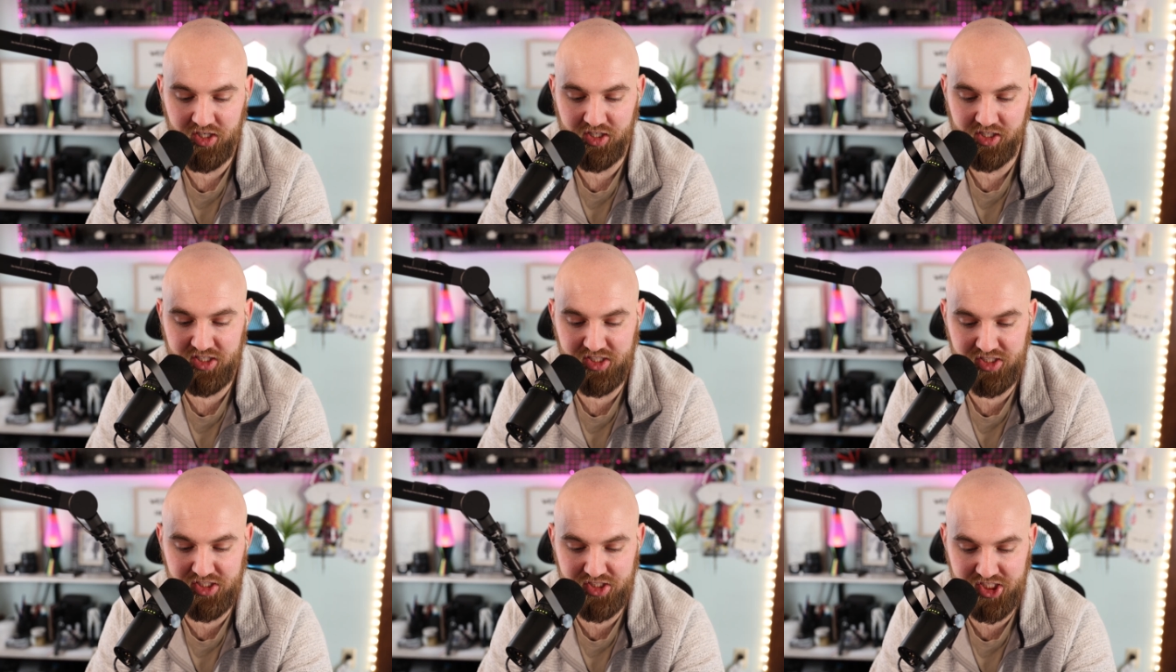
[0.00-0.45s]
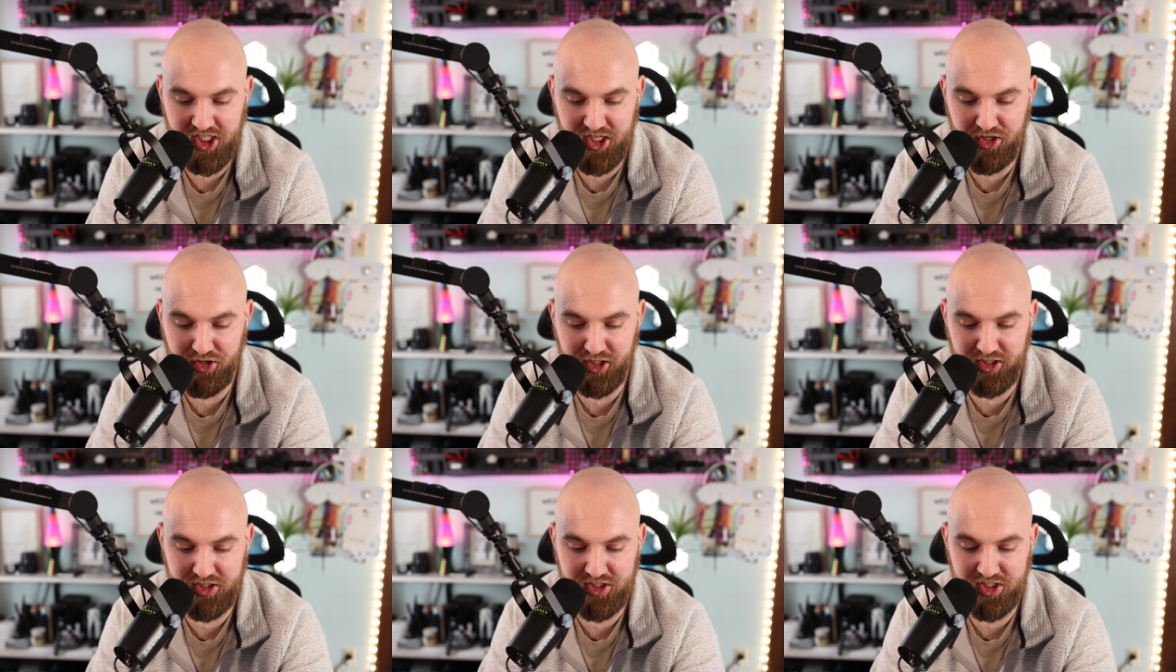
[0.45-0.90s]

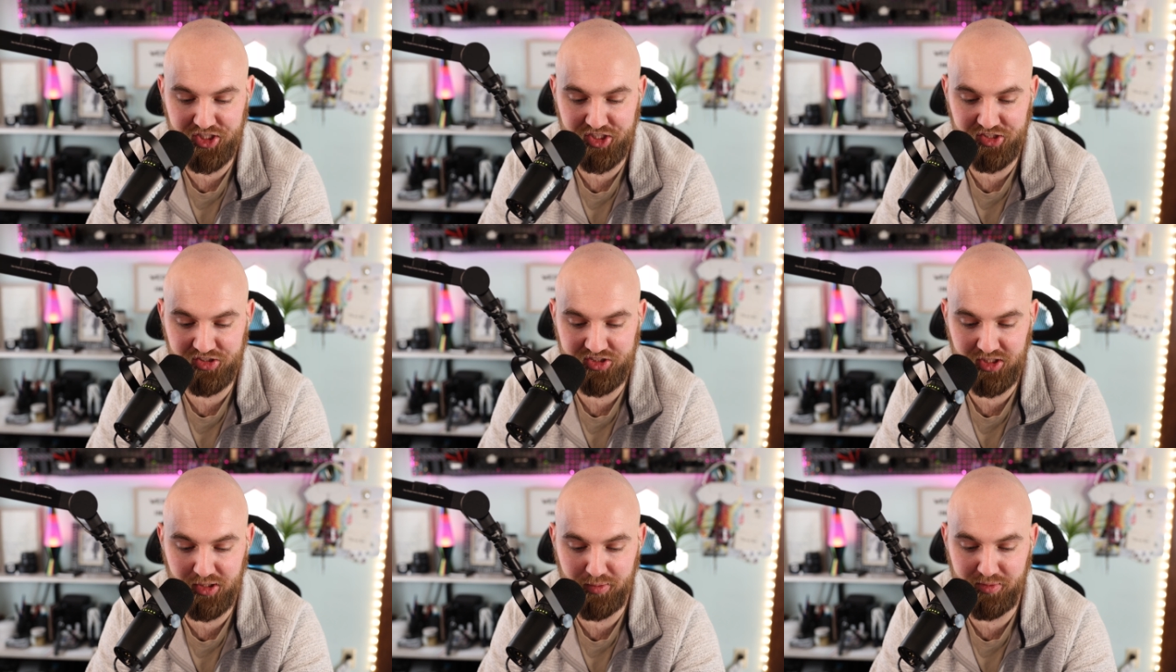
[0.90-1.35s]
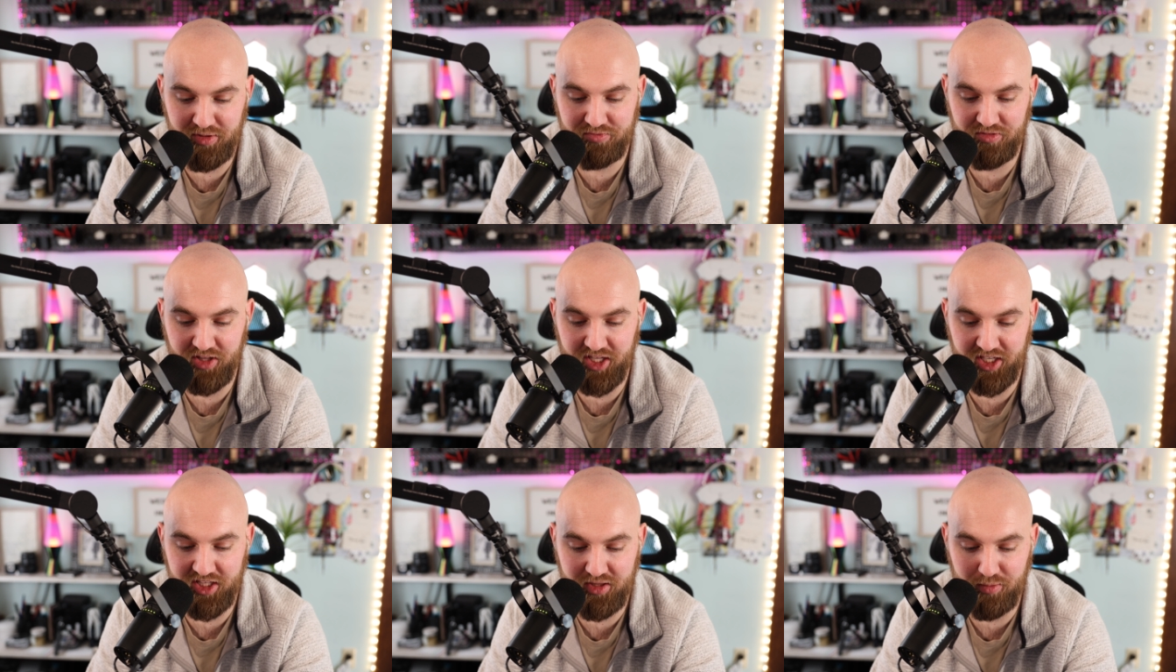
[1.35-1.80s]
considering to use them if
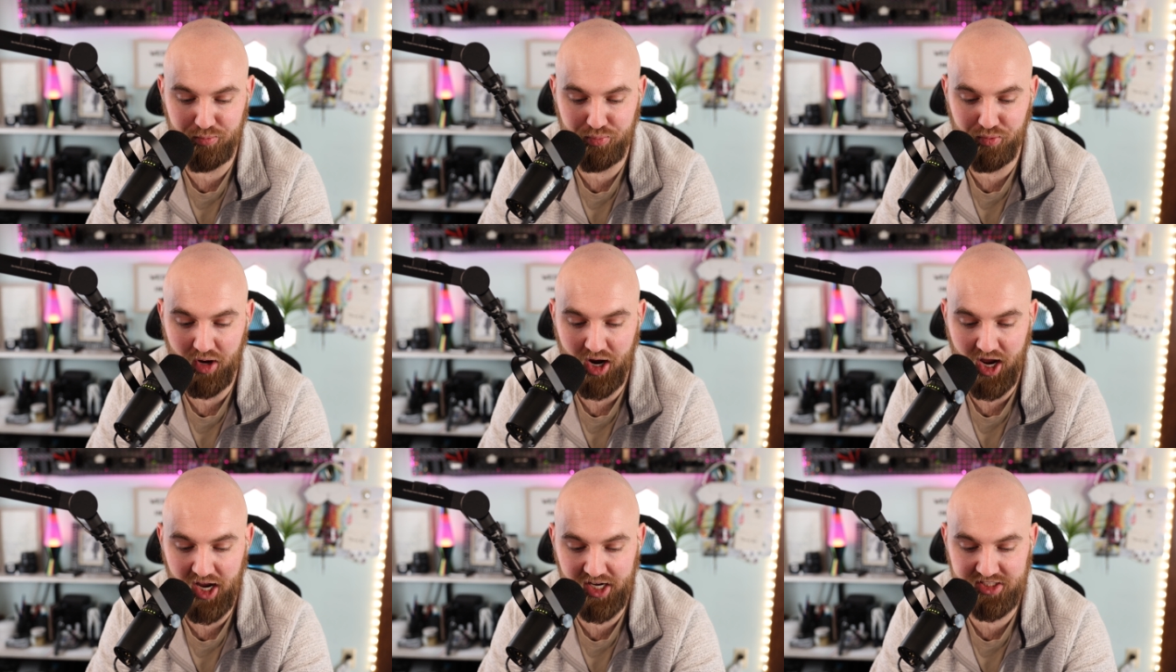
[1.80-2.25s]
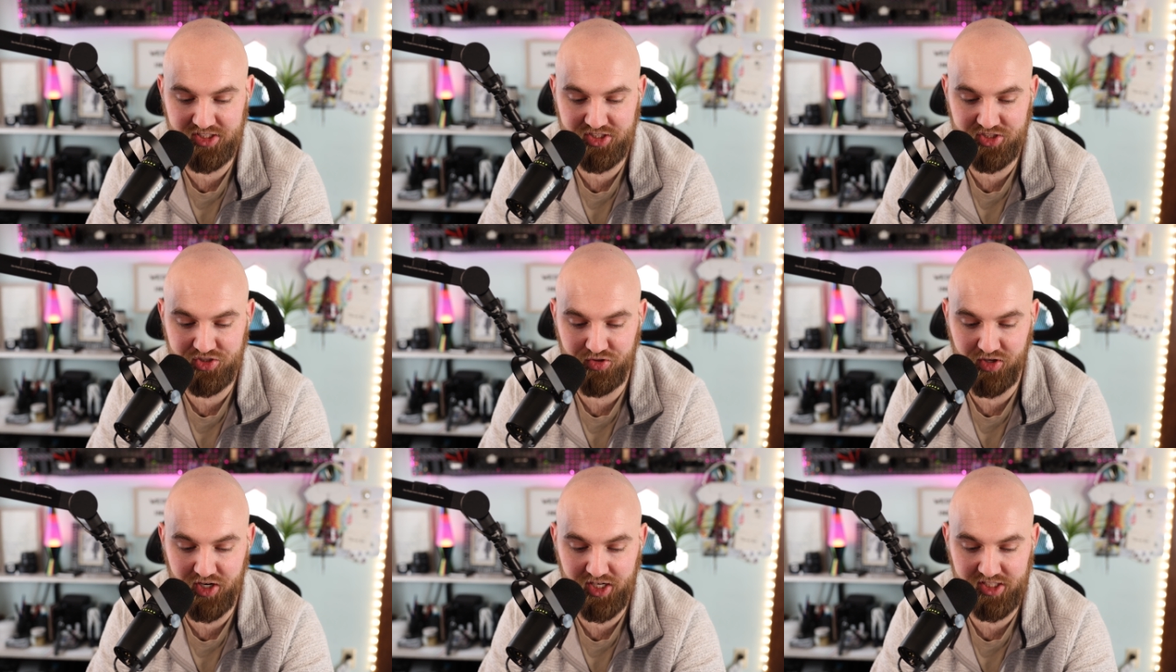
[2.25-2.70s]
like the bride's
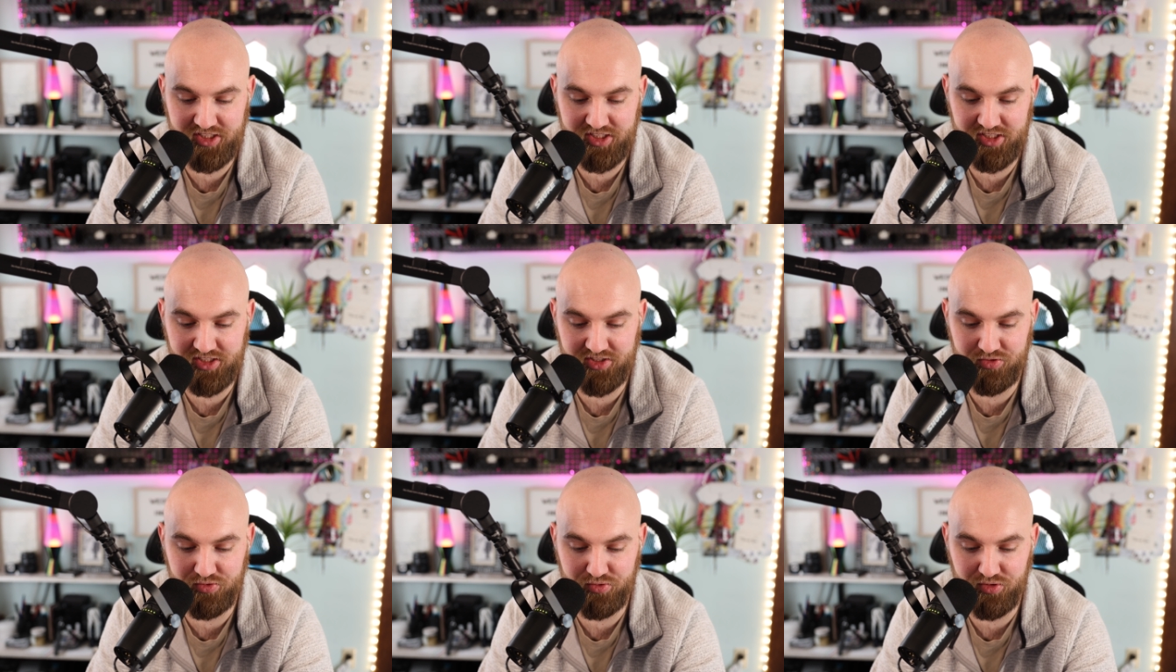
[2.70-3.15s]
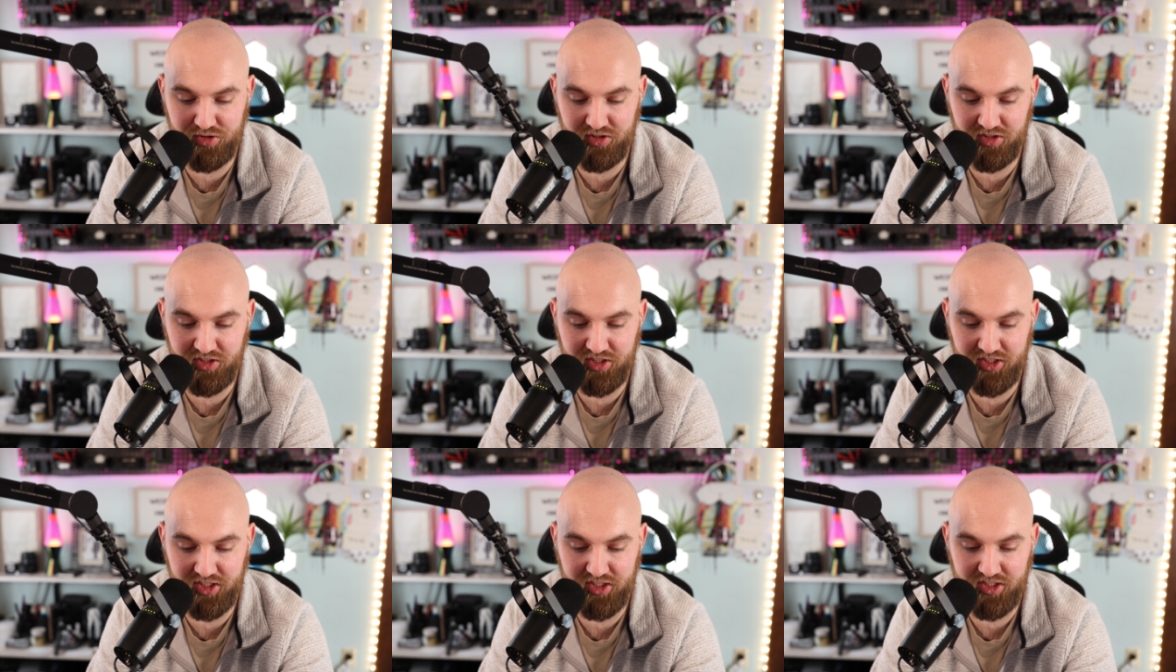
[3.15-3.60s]
dress is
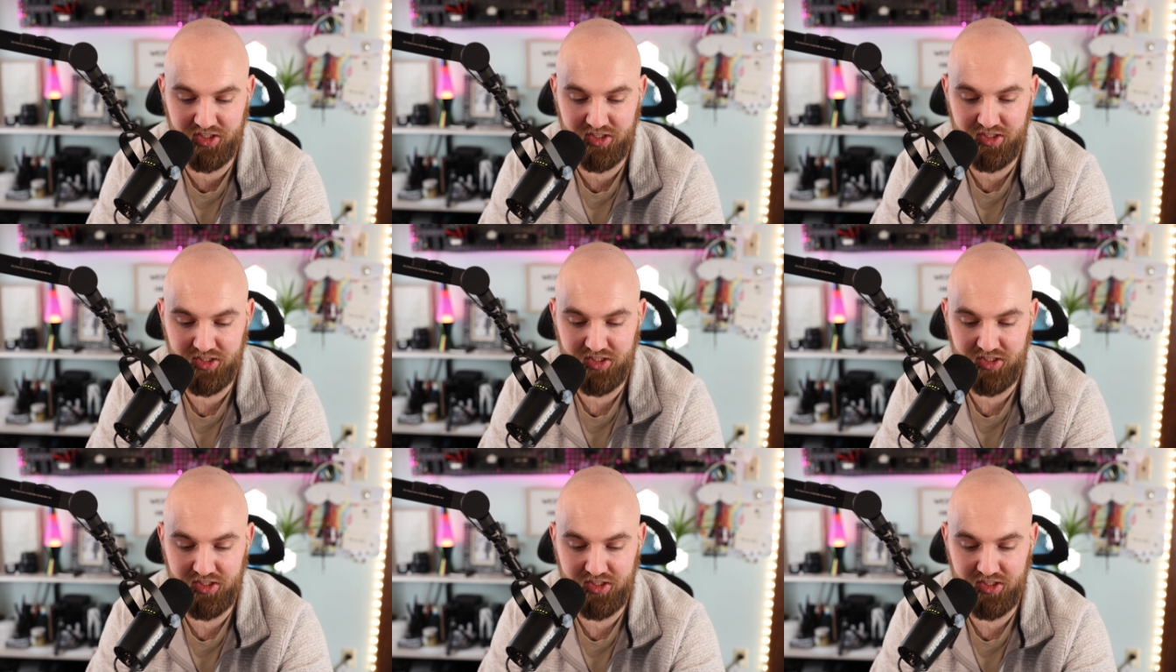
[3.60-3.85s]
really